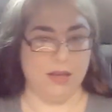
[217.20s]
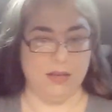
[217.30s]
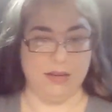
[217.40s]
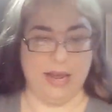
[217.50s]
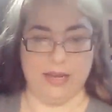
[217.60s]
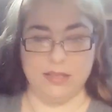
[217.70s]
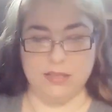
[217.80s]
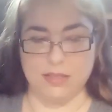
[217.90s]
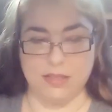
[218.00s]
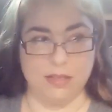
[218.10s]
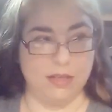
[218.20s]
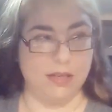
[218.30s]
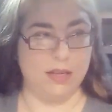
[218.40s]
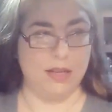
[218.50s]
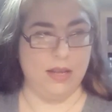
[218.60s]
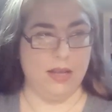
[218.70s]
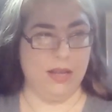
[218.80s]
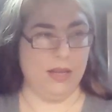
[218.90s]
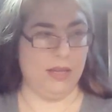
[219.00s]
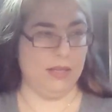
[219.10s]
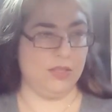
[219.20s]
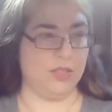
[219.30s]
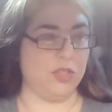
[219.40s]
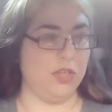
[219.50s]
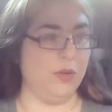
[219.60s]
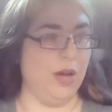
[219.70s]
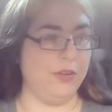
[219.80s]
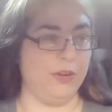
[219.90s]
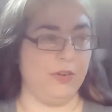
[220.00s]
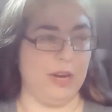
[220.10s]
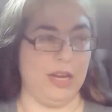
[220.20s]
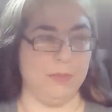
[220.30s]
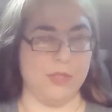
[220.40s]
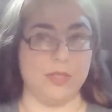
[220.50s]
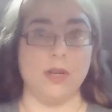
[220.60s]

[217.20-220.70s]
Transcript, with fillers: Next is 200 grams